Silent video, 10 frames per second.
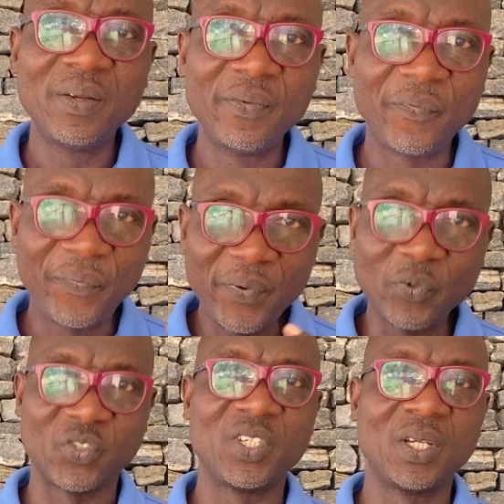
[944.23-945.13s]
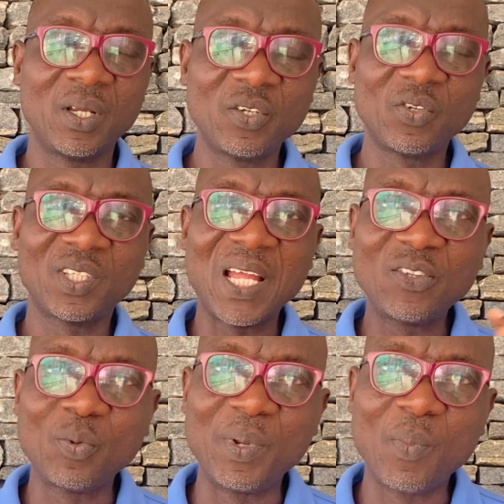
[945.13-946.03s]
fused, tend
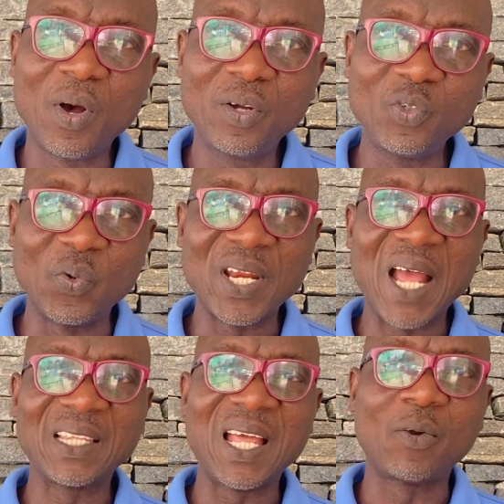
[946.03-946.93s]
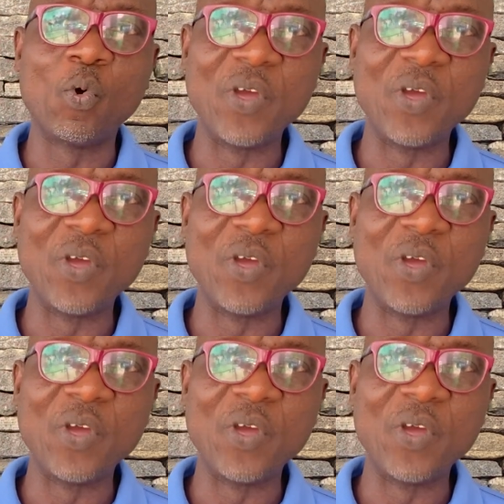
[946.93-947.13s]
to be more united,